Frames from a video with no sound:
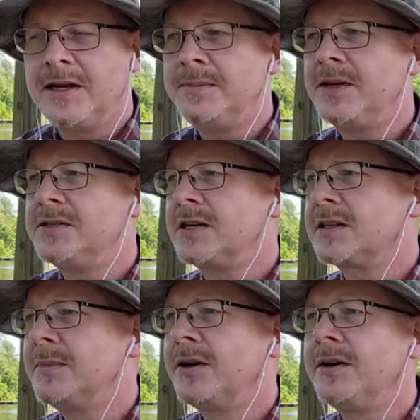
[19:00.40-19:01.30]
You can check
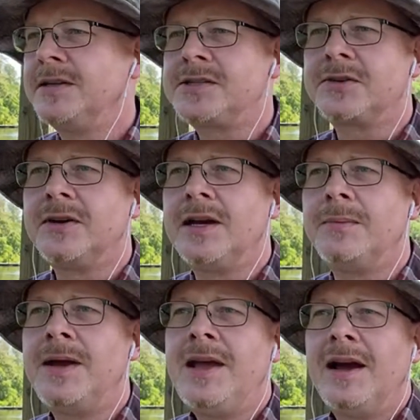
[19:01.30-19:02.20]
them out on Instagram.
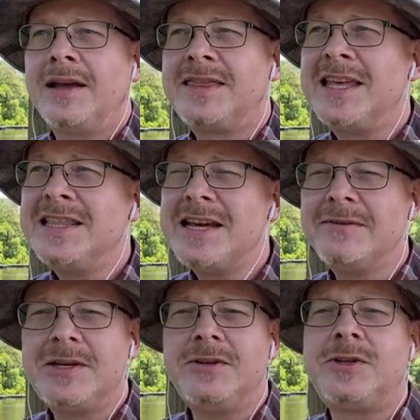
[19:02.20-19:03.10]
I think they have a
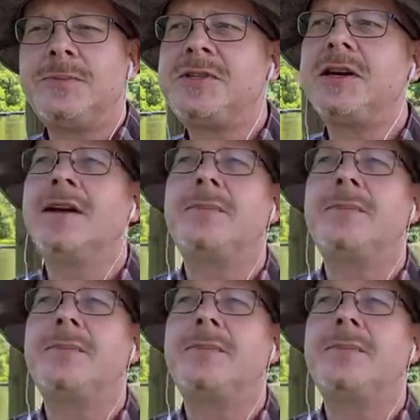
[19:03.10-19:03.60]
YouTube channel,